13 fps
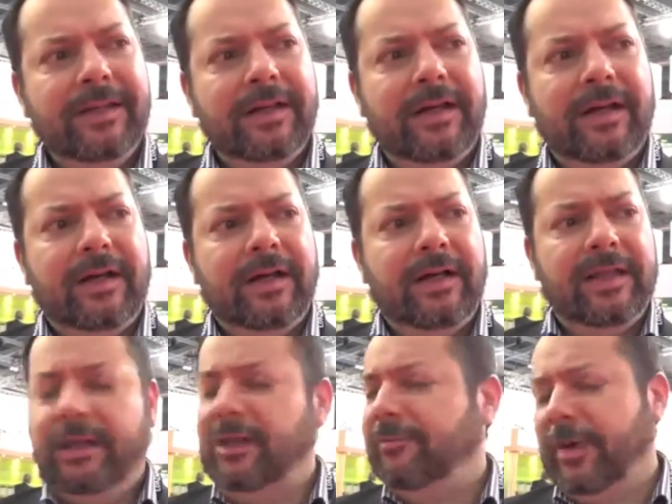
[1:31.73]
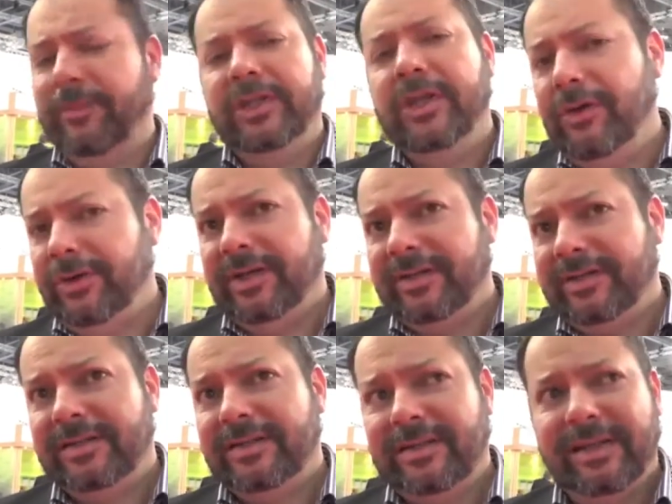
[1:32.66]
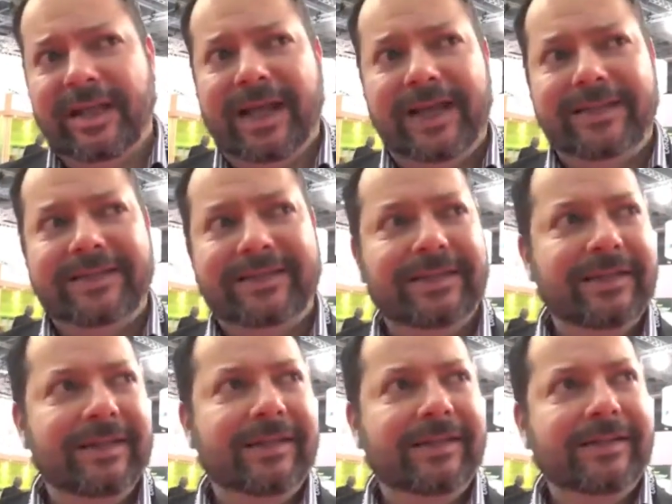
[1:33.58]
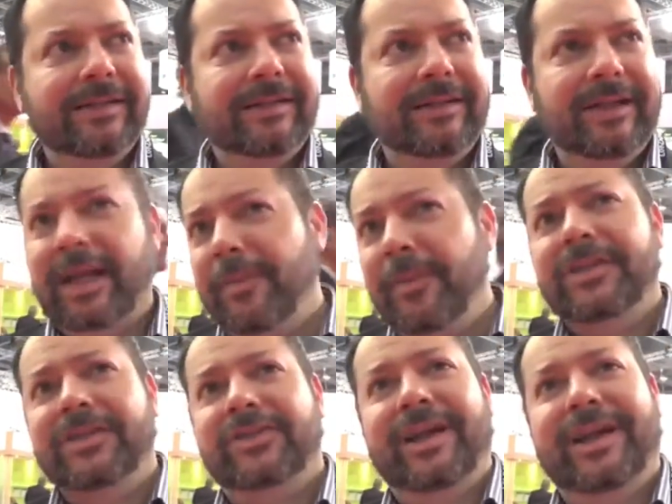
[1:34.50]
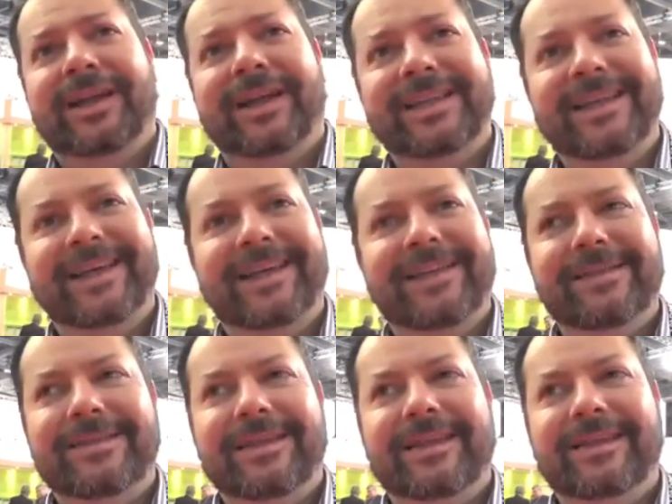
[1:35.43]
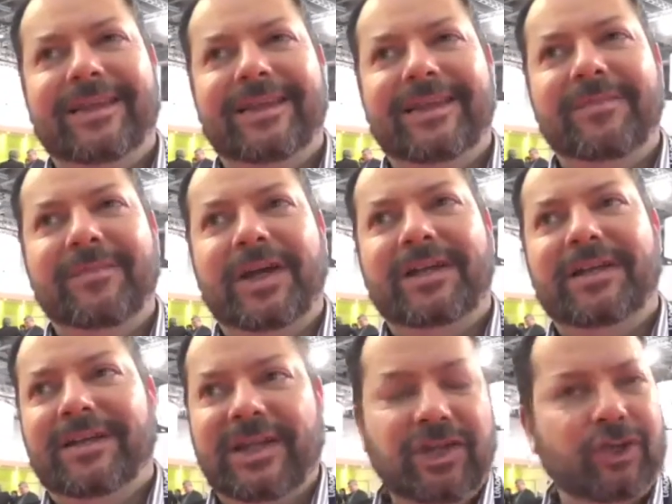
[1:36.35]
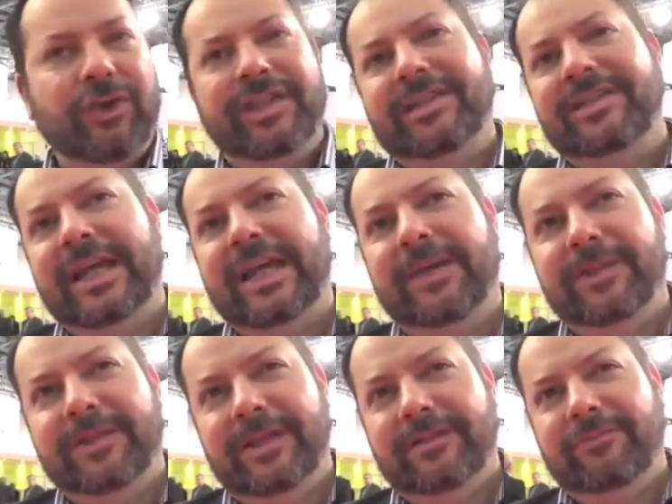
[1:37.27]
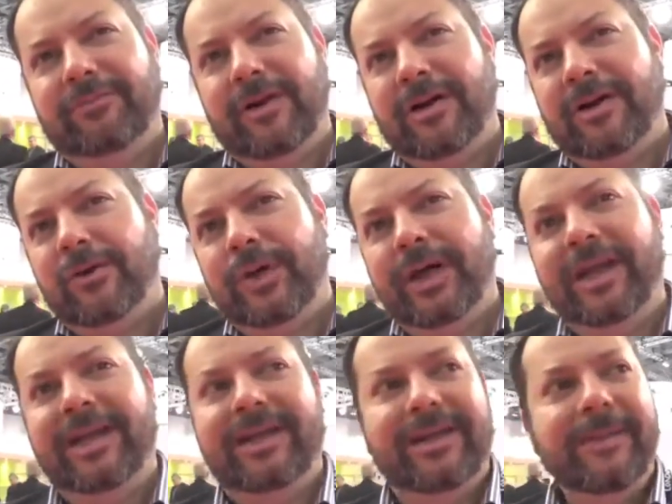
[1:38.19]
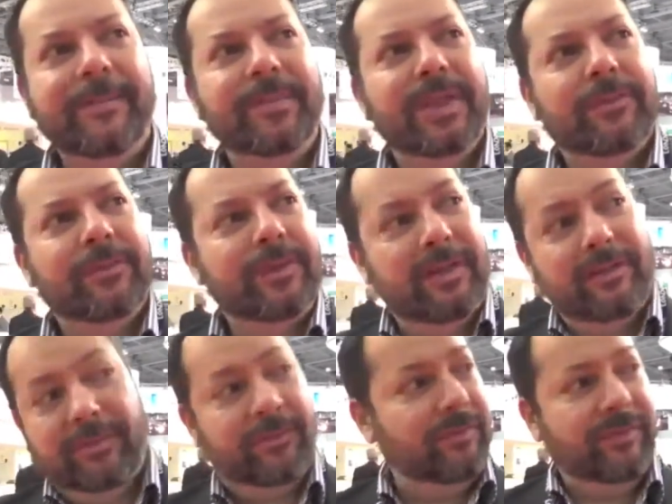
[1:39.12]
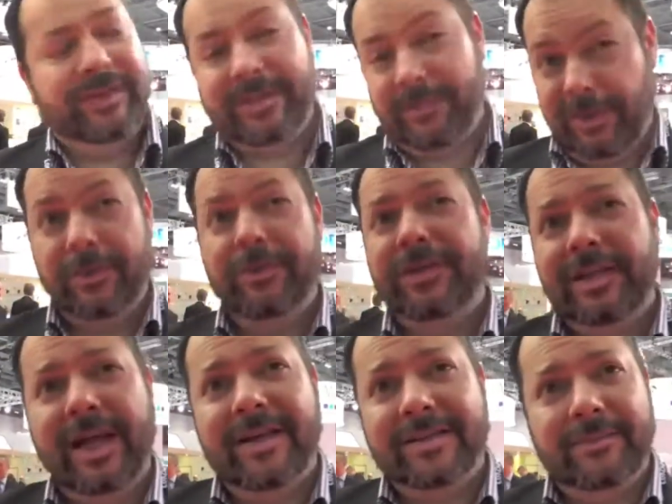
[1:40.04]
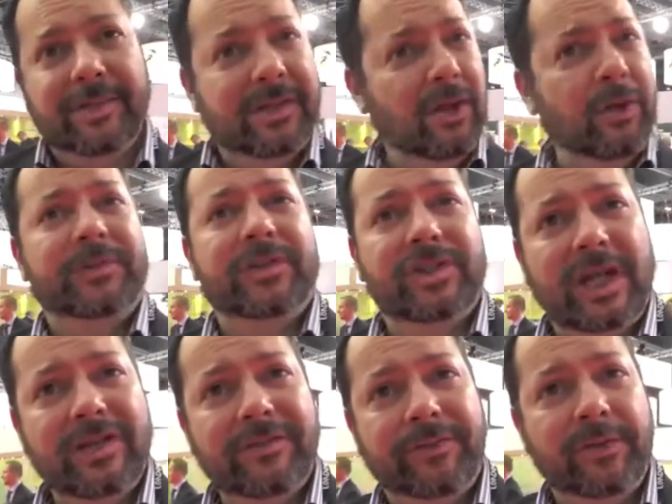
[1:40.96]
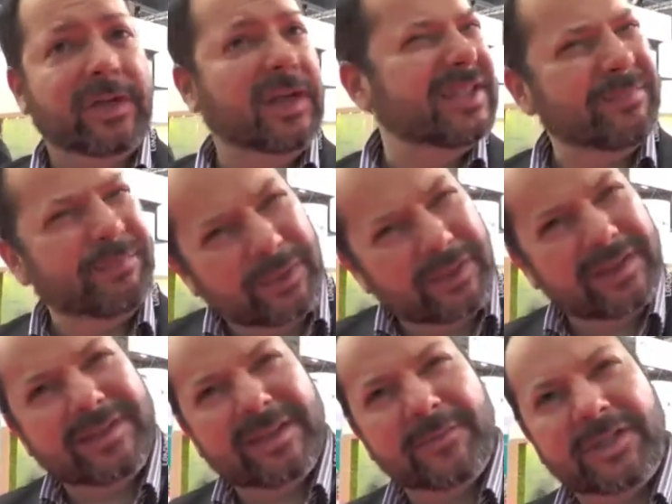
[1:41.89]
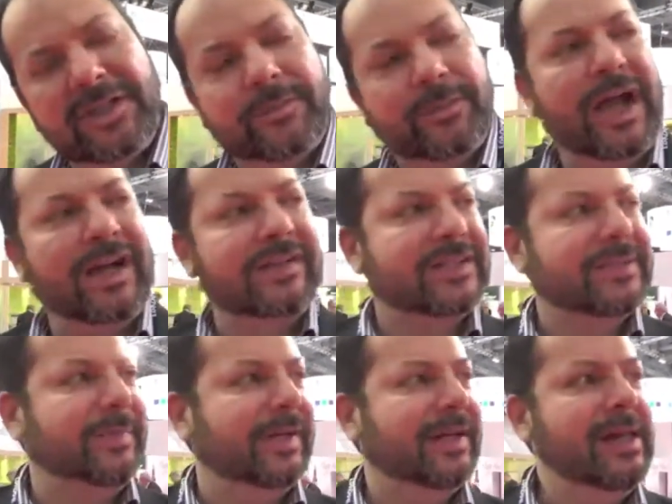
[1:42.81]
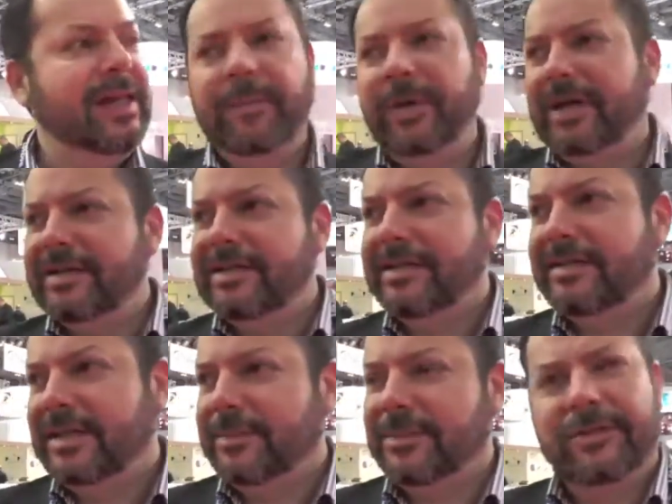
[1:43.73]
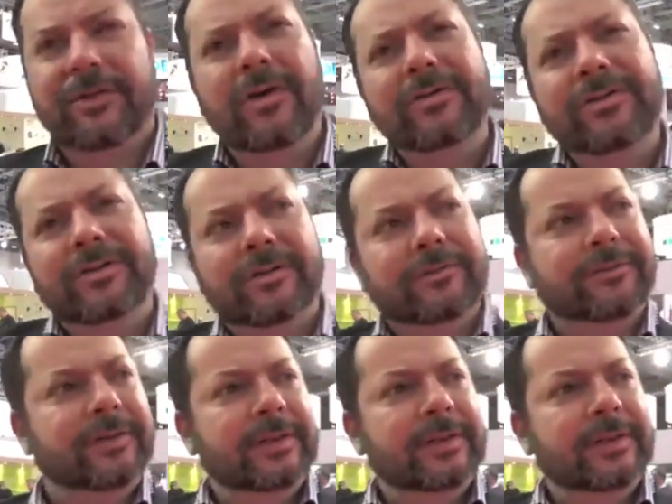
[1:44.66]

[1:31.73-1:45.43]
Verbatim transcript: uh, I think you probably noticed that they come into training and they and, and, and they might enjoy the day, but they walk away and with some enthusiasm and hope to change a few things and put these tips into practice. But because these tips are all sort of